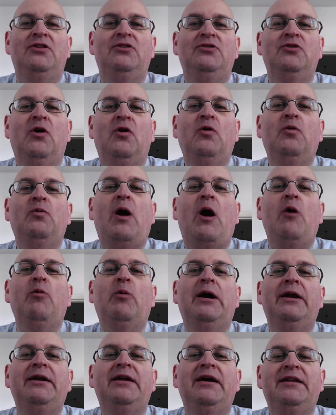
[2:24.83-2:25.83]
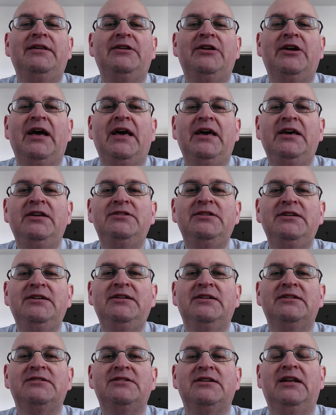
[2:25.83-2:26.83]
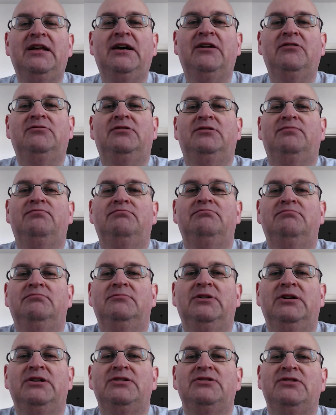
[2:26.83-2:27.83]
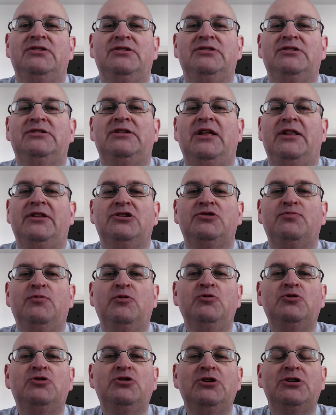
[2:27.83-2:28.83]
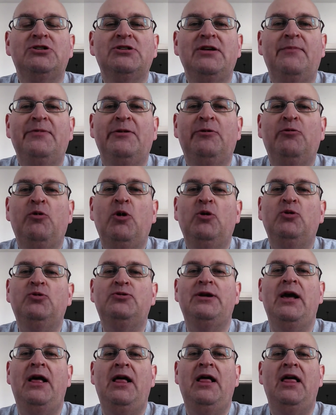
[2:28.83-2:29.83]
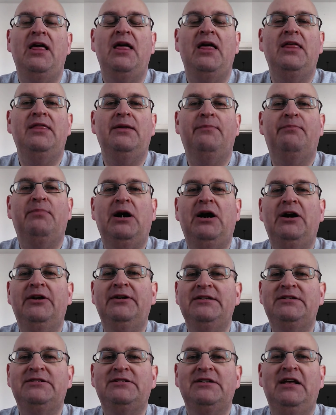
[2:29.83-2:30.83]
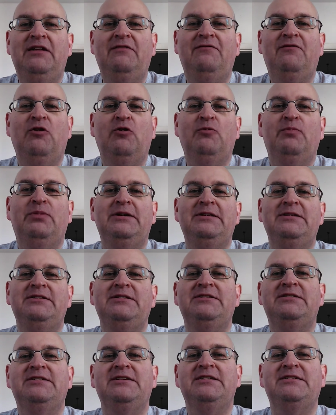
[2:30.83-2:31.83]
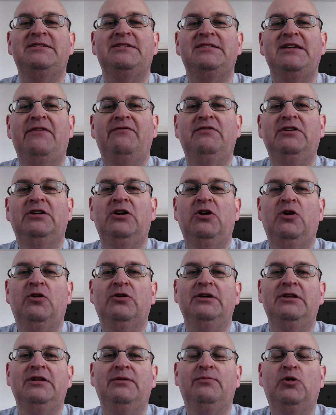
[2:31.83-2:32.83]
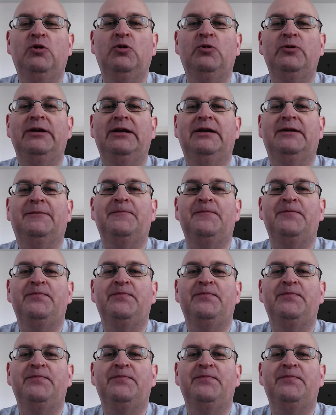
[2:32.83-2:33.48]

No one under 18 is allowed, as there's another spoons just up the road. The bar itself opens at 7 o'clock in the morning.